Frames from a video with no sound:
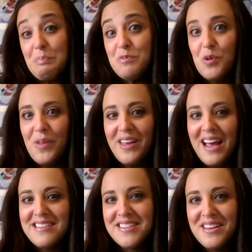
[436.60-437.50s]
don't like
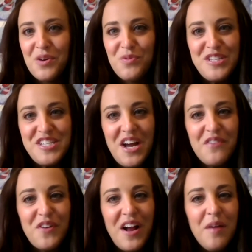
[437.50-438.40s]
asking or reaching out
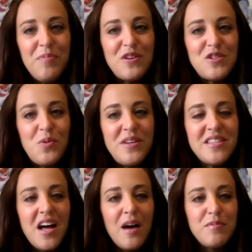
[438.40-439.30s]
for help, there's always
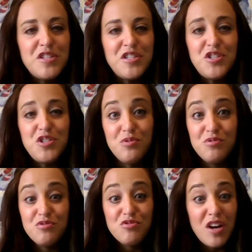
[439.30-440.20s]
the option to
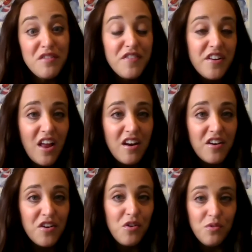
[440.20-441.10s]
try to figure it out on
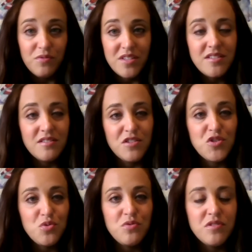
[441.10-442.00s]
your own. This
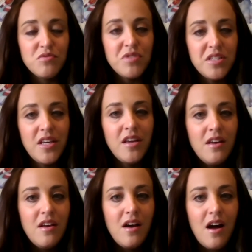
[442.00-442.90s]
tool is really
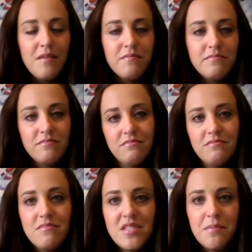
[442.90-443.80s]

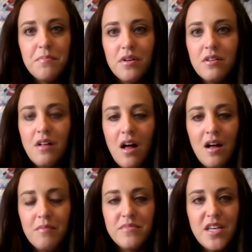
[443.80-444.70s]
simple,
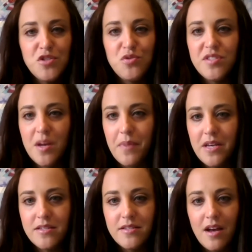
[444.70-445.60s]
takes you step by
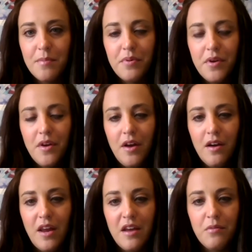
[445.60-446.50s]
step on
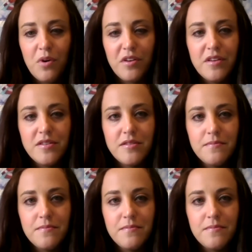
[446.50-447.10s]
how to work this.